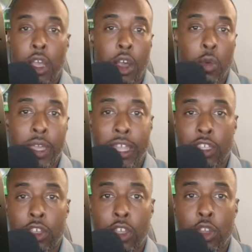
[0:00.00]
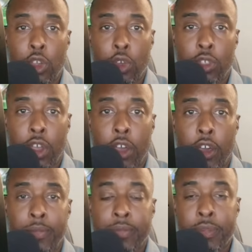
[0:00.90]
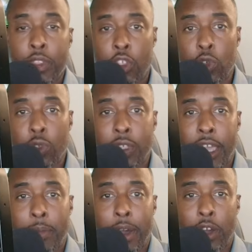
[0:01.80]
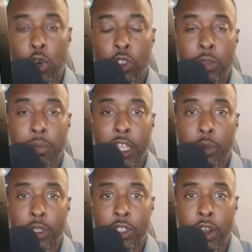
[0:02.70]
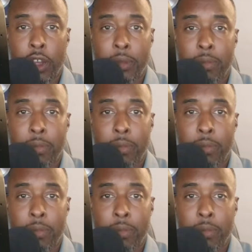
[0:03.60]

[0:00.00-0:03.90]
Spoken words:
We got the good news on Tuesday about Colton Miller returning,